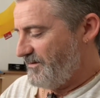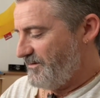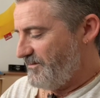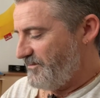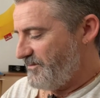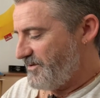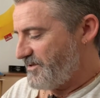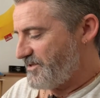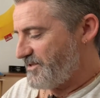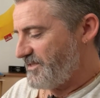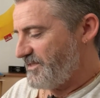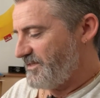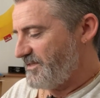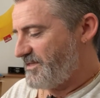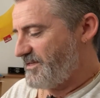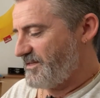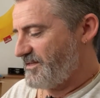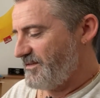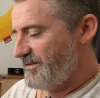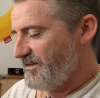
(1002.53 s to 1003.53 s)
which
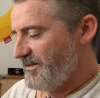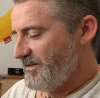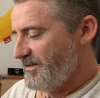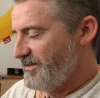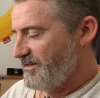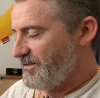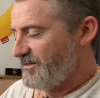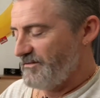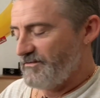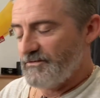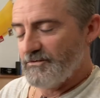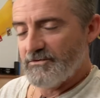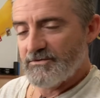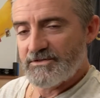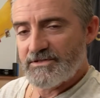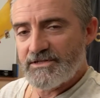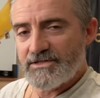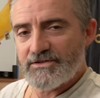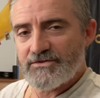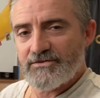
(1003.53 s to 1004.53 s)
says the
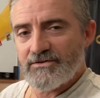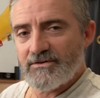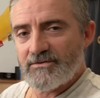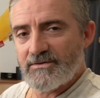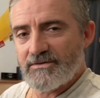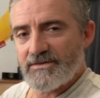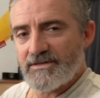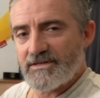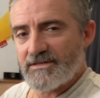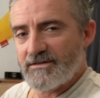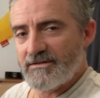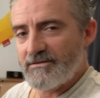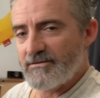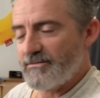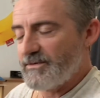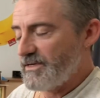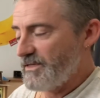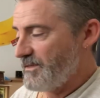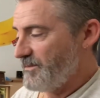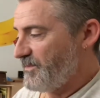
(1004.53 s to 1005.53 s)
force is strong, with this little
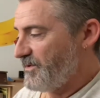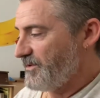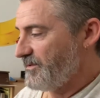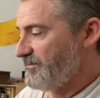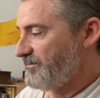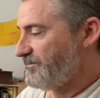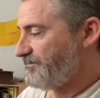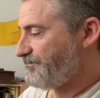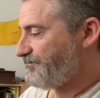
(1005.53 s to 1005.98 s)
one at the bottom.